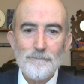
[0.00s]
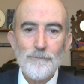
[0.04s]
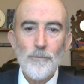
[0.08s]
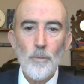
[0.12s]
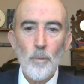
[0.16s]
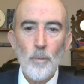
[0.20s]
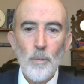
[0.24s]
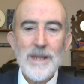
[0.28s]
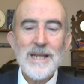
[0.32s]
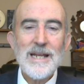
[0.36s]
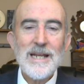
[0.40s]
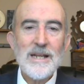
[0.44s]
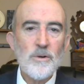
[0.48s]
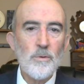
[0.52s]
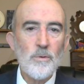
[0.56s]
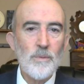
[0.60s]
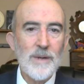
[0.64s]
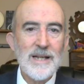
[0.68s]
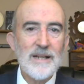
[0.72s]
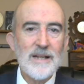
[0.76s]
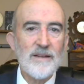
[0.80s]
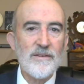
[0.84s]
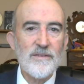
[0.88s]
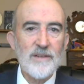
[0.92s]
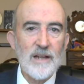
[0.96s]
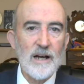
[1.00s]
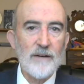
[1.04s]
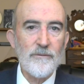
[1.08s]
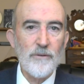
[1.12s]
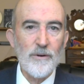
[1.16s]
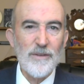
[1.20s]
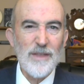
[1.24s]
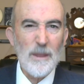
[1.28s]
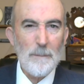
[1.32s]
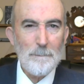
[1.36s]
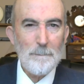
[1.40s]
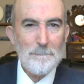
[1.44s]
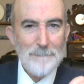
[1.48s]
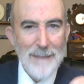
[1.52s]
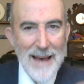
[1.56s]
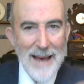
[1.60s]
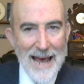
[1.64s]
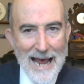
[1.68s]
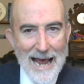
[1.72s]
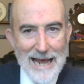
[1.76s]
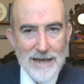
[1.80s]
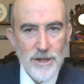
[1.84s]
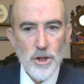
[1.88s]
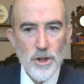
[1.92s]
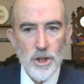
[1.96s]
We need to rediscover the
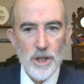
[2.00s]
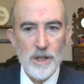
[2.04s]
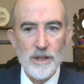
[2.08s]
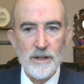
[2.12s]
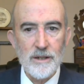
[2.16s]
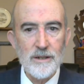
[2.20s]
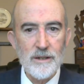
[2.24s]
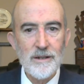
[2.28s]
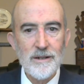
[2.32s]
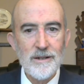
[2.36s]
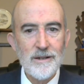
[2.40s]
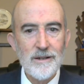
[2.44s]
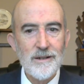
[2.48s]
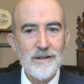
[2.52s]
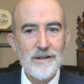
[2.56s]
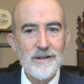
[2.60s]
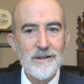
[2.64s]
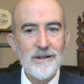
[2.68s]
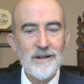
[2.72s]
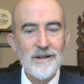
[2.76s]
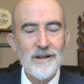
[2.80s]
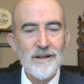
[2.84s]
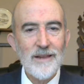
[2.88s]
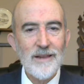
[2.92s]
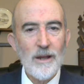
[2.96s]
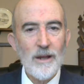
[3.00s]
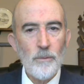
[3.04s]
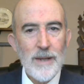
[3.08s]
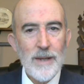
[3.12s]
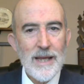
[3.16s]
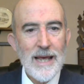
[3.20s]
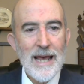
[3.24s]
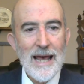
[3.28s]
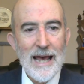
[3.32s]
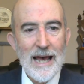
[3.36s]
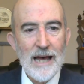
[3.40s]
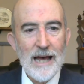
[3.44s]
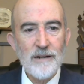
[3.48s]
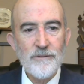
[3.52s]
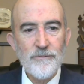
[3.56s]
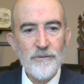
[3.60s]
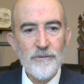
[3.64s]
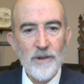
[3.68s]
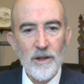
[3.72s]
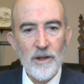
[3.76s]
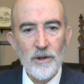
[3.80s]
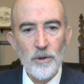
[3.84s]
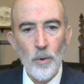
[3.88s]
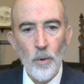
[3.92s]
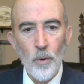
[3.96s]
passion that we had for
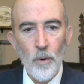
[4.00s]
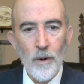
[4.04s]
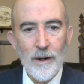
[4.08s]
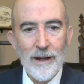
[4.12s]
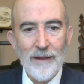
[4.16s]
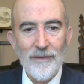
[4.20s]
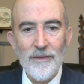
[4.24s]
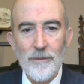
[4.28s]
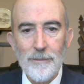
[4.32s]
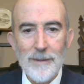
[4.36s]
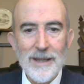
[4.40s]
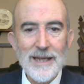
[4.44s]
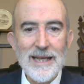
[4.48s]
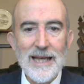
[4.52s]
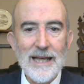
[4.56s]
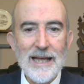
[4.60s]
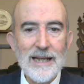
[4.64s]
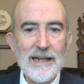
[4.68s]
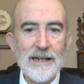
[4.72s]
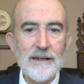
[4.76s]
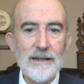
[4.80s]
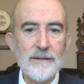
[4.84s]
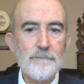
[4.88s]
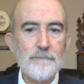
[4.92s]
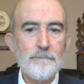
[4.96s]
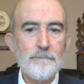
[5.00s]
the Lord at the beginning.